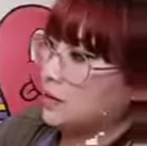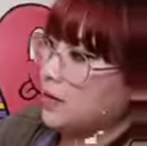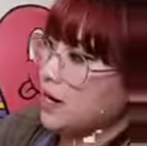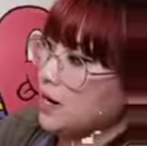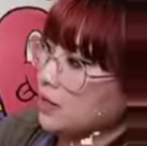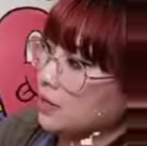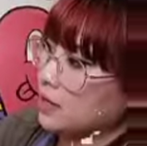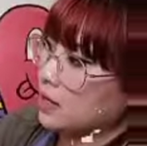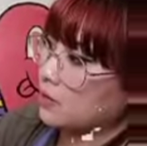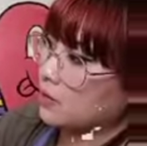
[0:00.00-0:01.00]
Alright, and
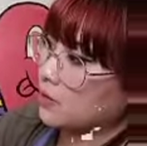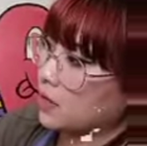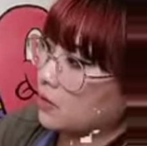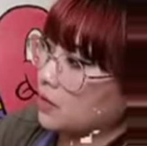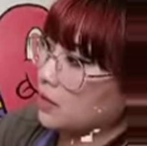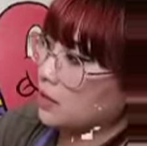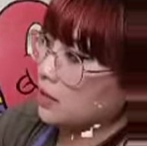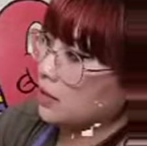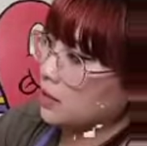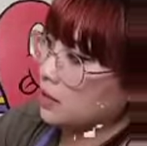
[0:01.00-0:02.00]
now around
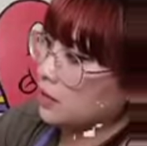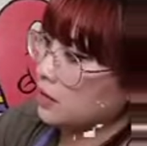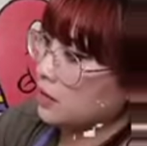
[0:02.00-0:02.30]
here.